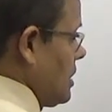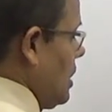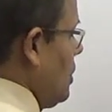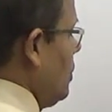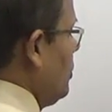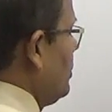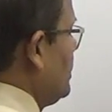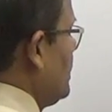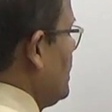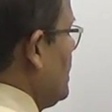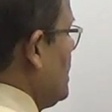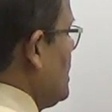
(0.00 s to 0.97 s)
Now,
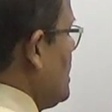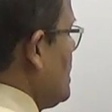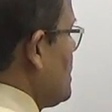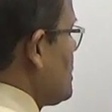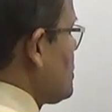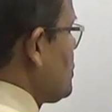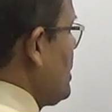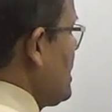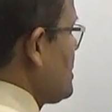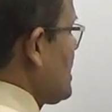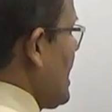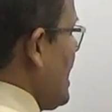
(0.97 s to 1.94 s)

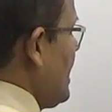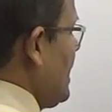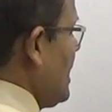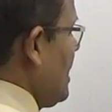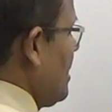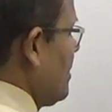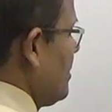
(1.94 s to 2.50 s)
stage carrier,